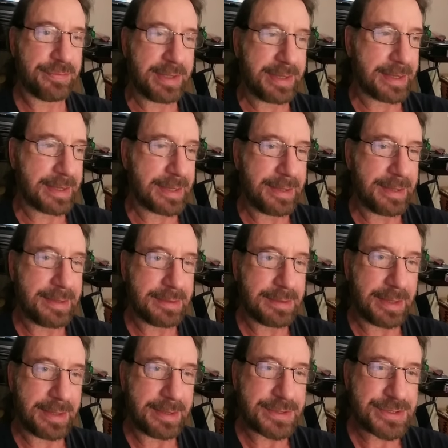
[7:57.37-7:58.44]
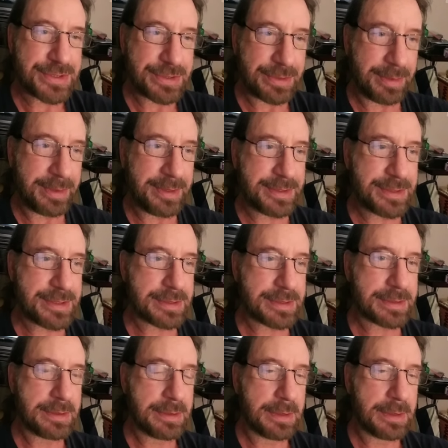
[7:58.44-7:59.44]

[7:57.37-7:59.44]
like a serious